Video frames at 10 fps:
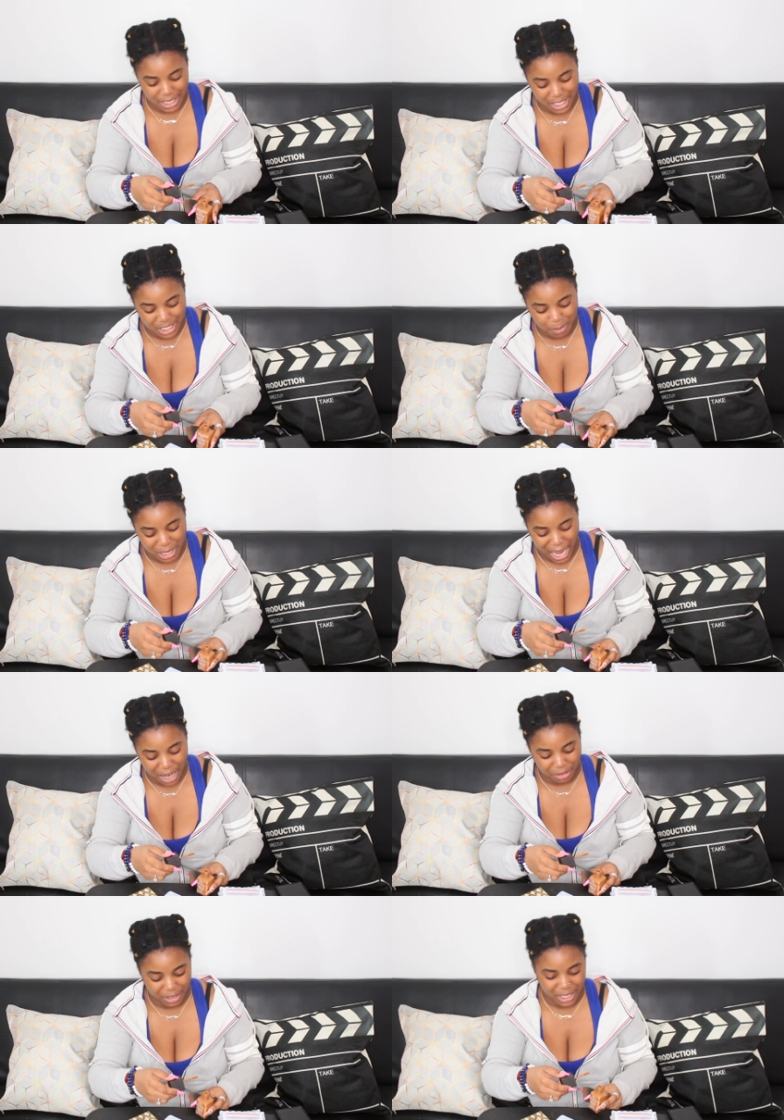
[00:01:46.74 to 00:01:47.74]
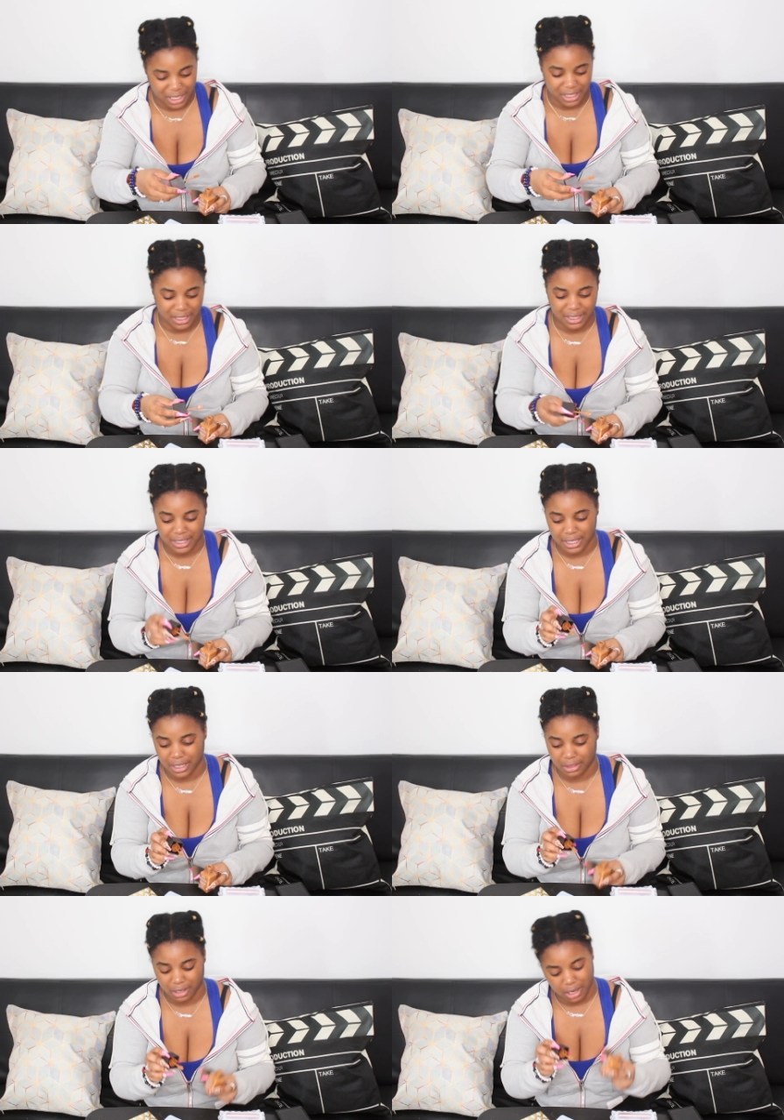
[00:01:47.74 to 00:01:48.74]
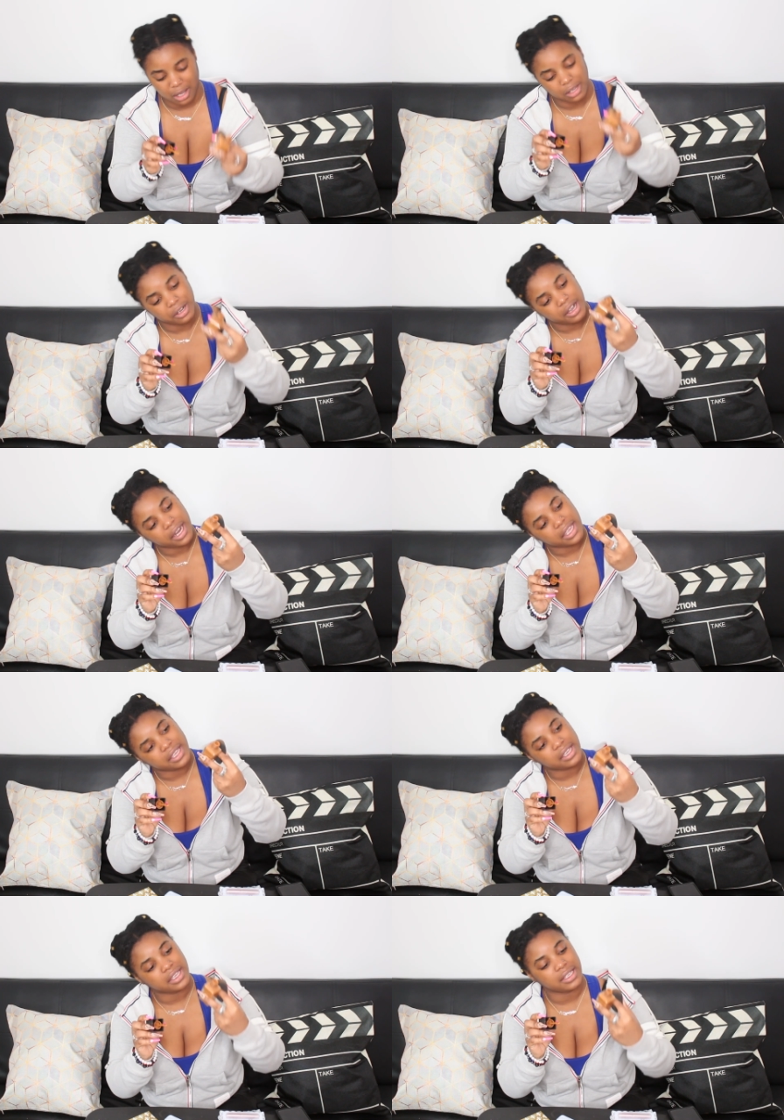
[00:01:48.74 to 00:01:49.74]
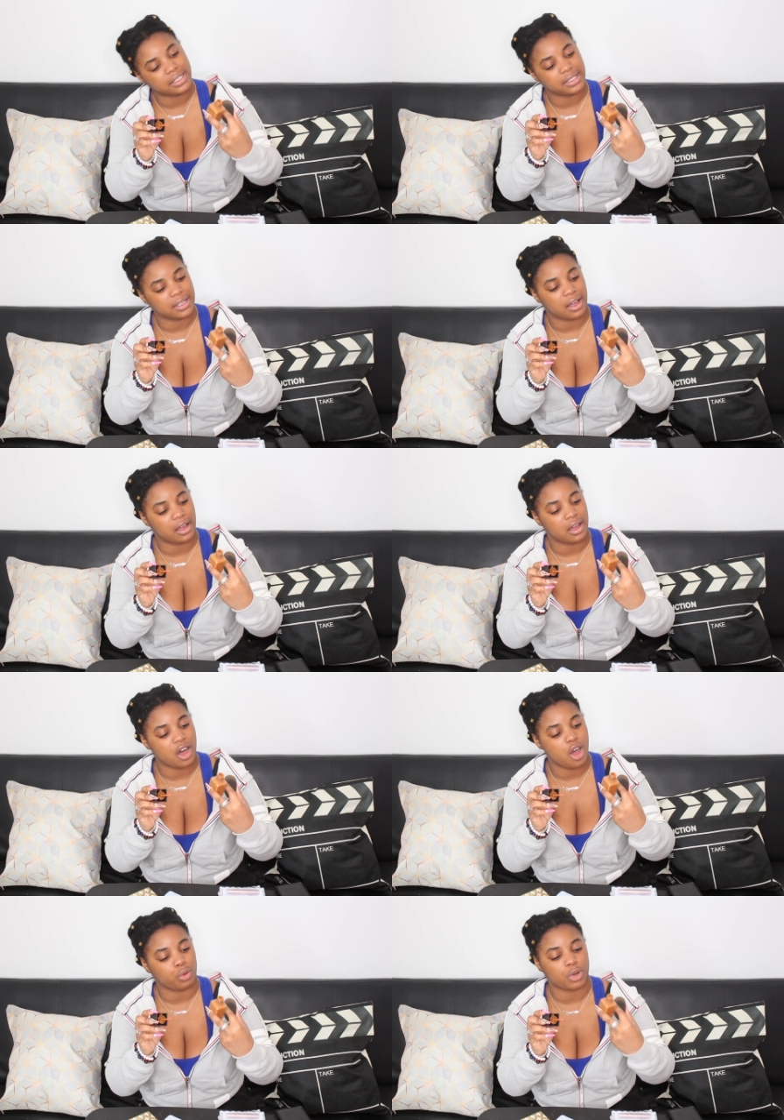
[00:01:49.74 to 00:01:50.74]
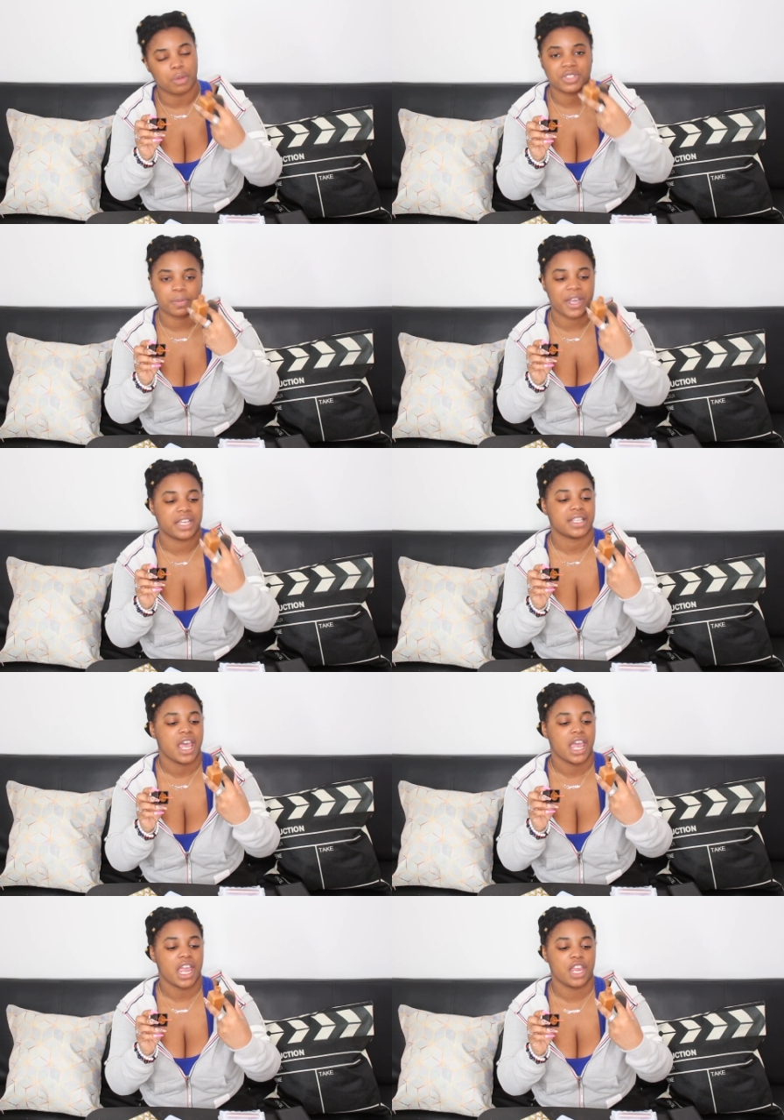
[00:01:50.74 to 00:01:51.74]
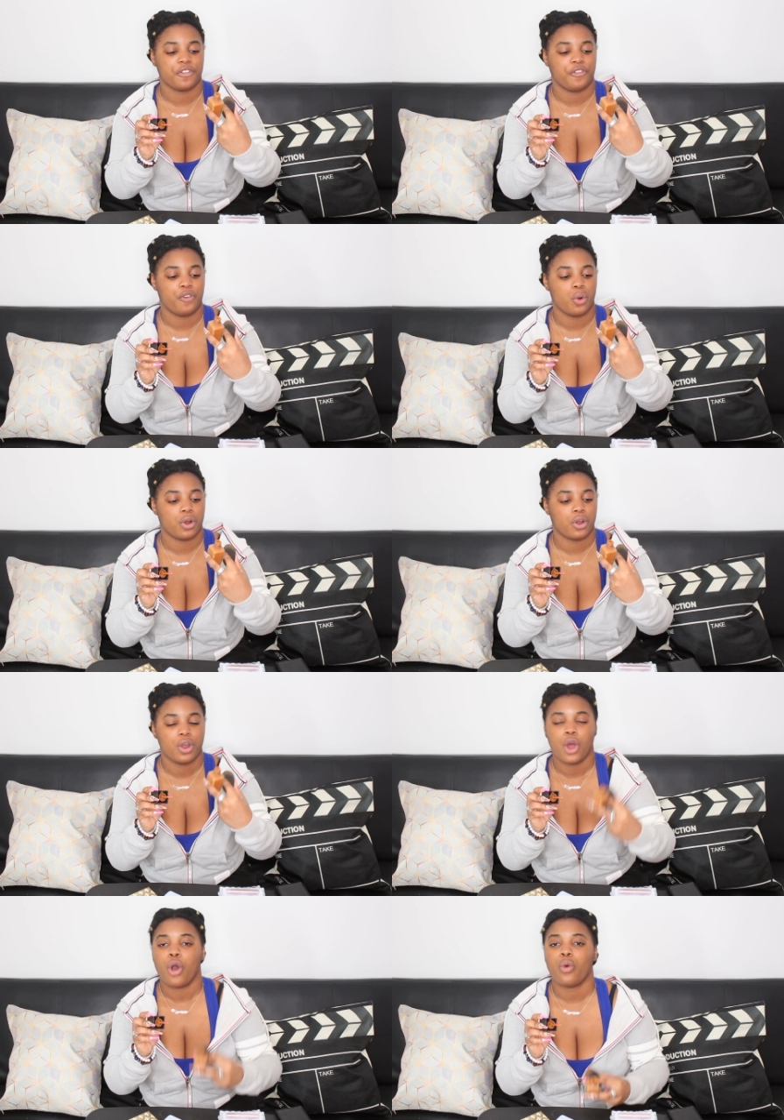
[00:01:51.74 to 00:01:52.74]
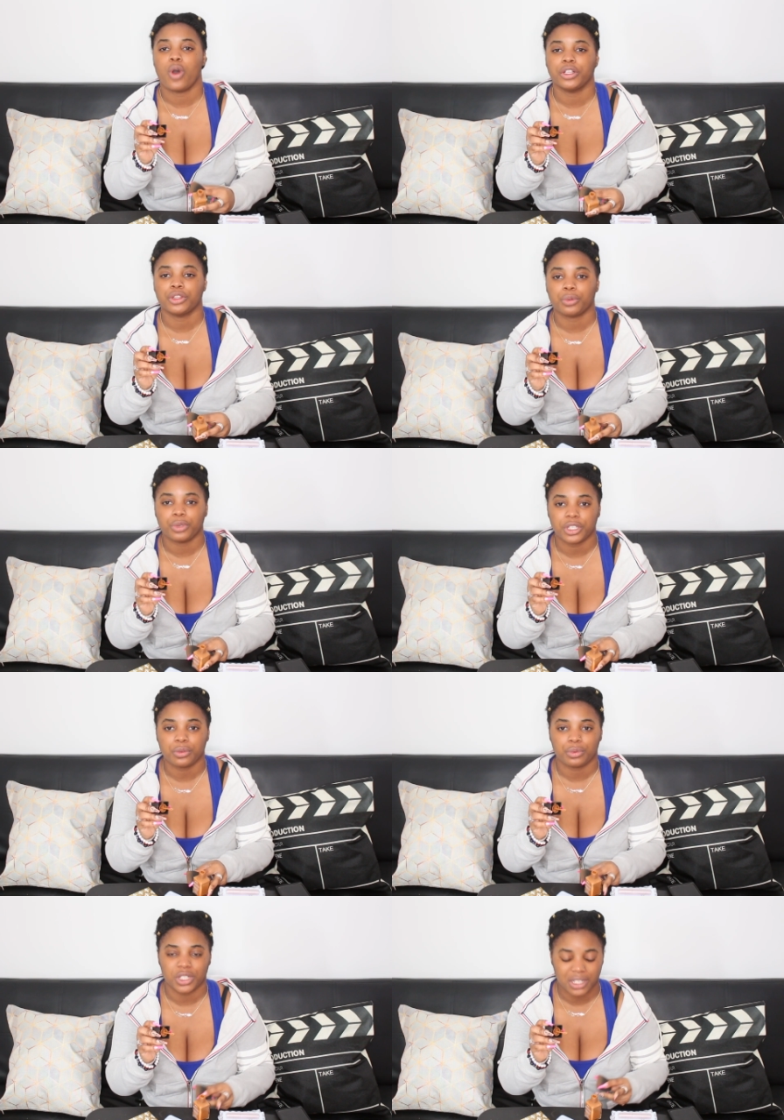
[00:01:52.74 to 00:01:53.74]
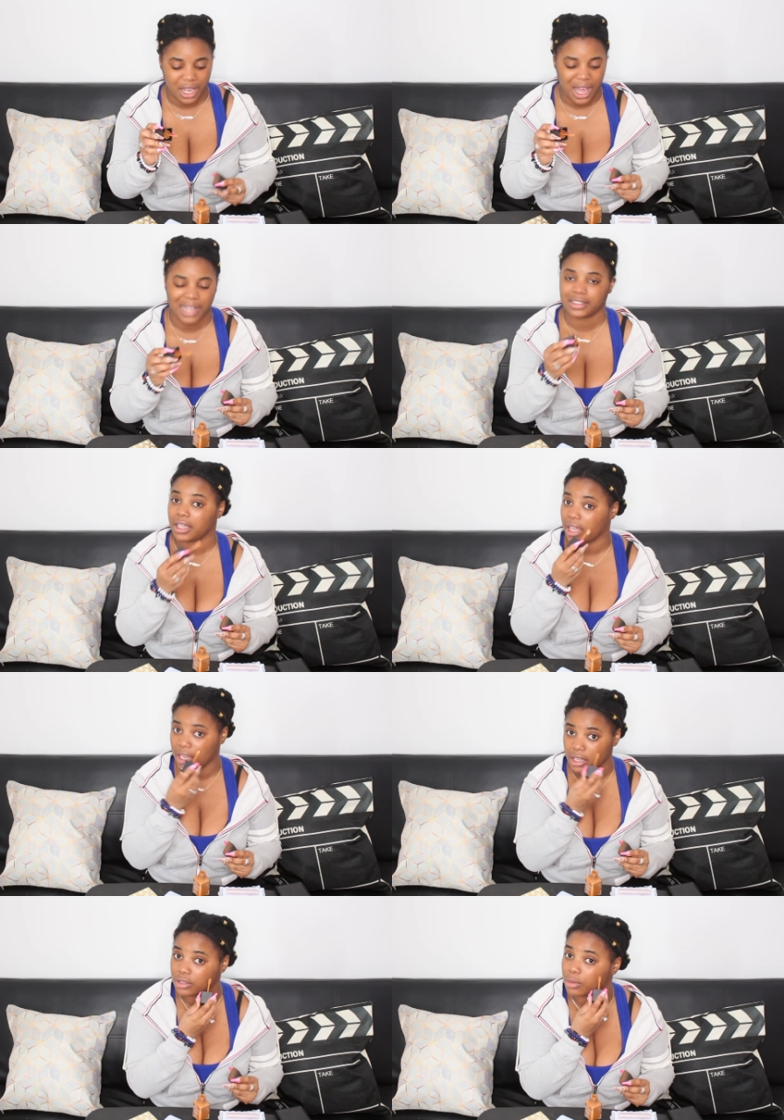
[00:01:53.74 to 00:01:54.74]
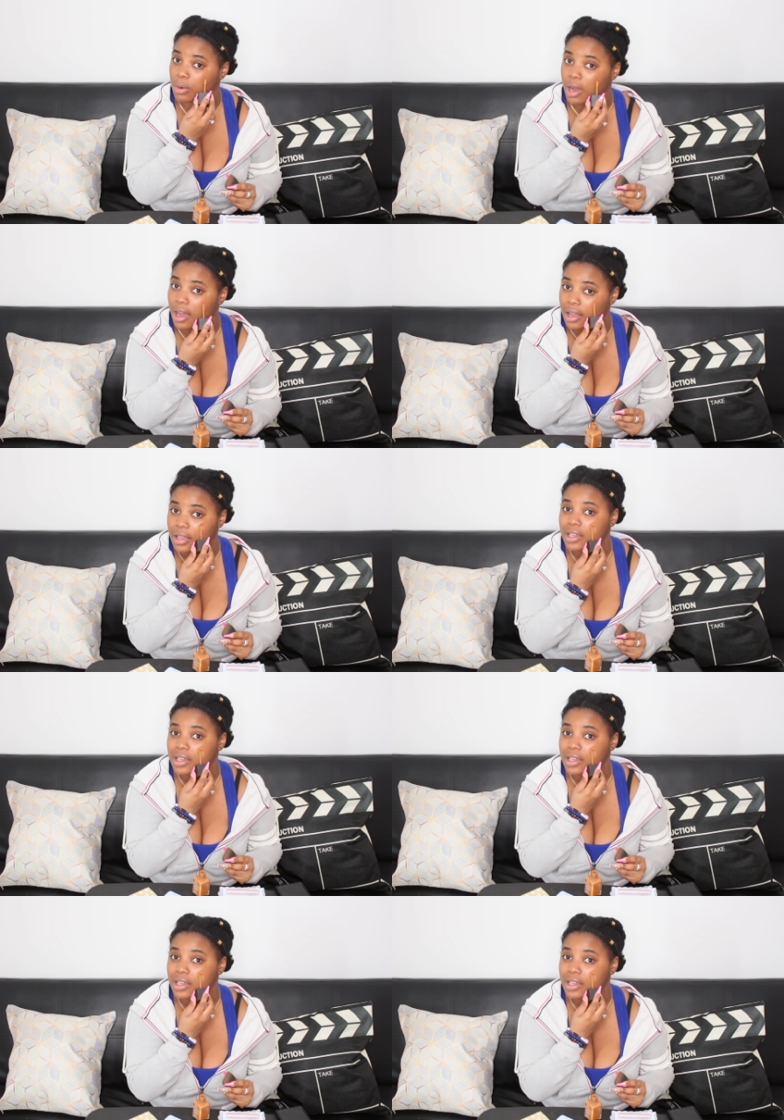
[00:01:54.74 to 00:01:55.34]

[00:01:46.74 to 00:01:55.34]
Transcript: is Black Radiance, and the color is uh, Rum Spice 8413 Vite 4 et Toi.